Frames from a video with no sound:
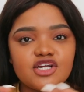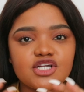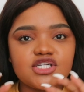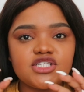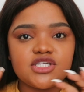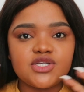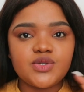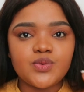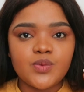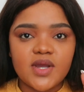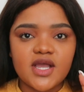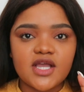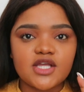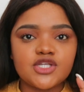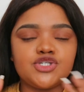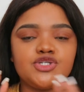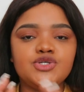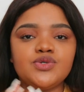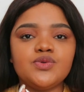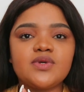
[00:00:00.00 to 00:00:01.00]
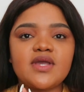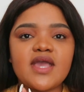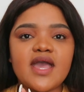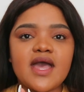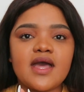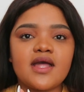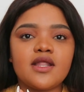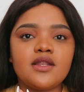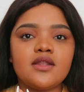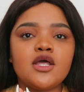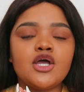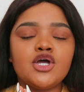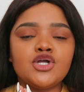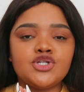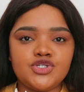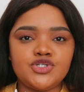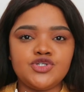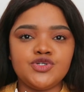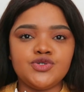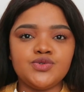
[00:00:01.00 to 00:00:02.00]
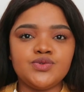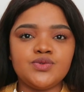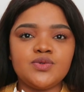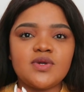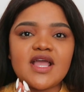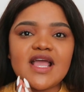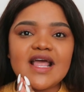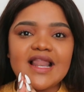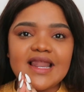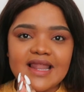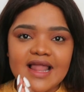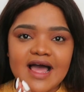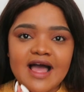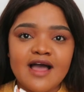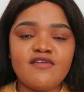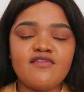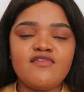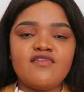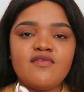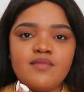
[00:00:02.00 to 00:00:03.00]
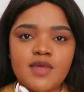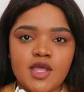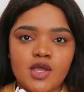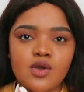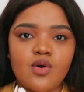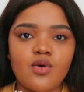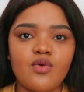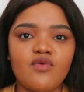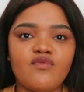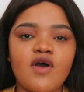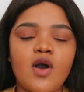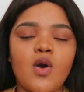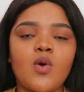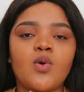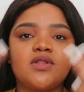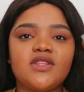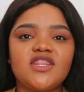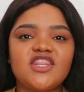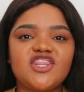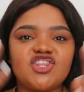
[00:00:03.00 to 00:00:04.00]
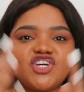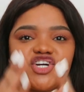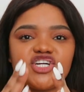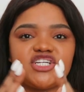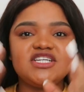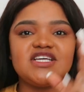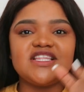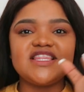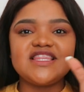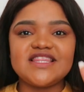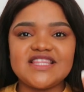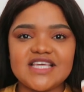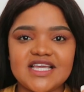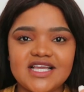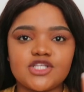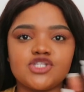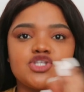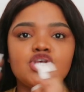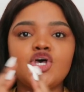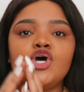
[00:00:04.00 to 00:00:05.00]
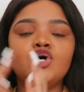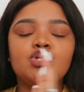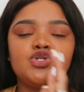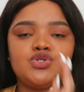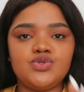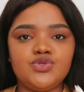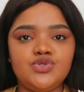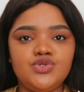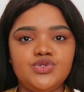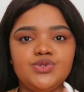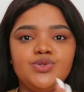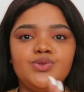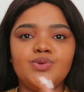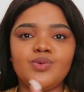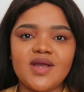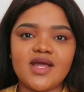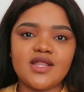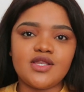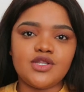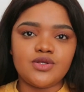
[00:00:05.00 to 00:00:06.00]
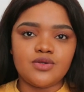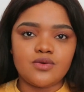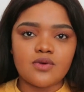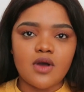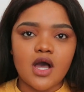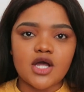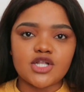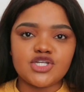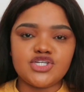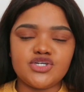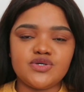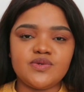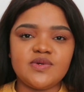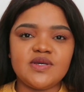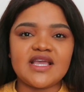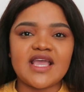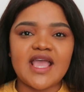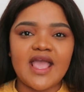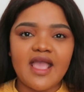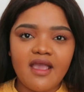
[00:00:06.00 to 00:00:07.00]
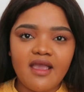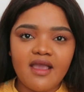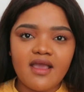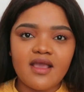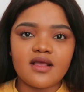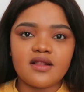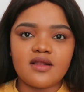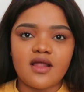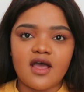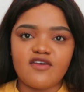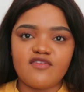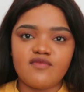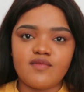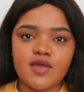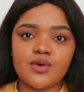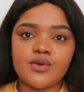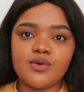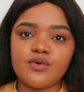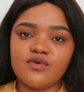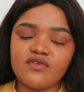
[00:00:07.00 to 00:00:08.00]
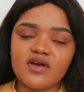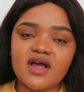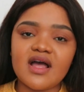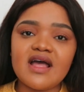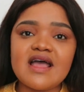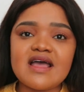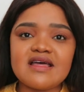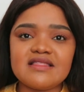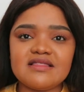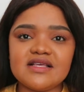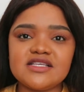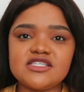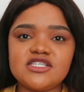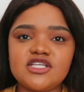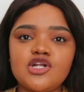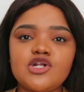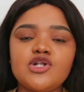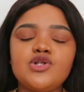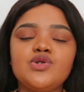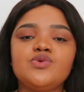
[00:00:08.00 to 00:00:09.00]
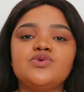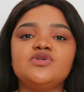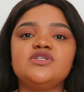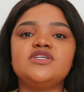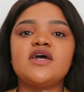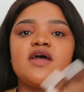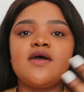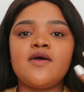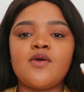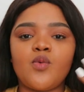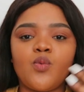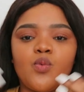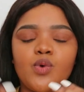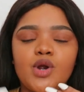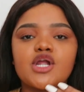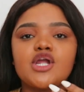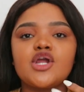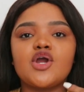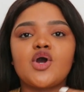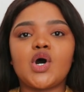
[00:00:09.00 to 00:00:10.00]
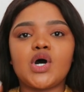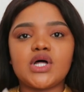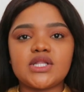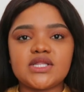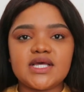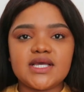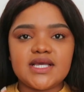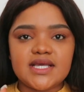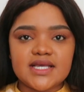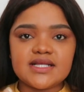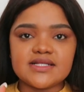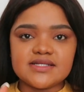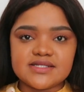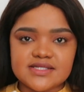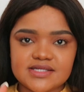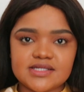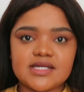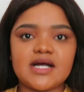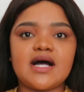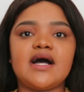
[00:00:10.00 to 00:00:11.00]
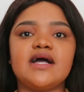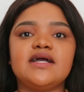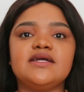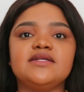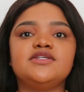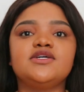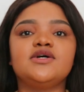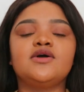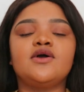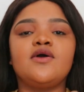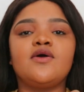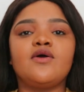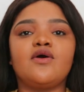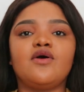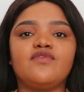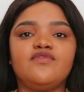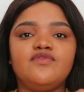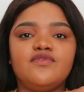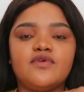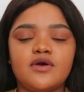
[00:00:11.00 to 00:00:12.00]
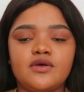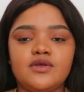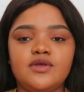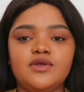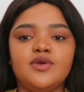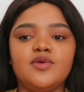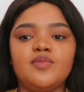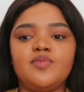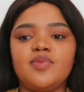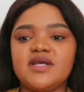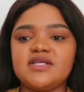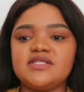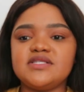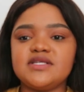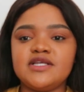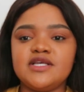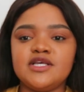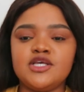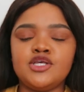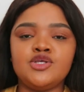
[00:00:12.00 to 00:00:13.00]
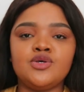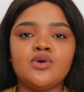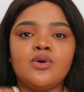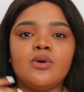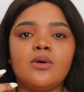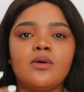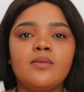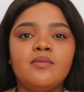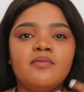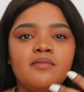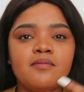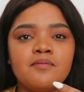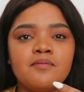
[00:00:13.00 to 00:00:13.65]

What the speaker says: 13 ways you can do a life makeover, or 13 things to do when you are doing a life makeover. These include working on the inside of you, basically your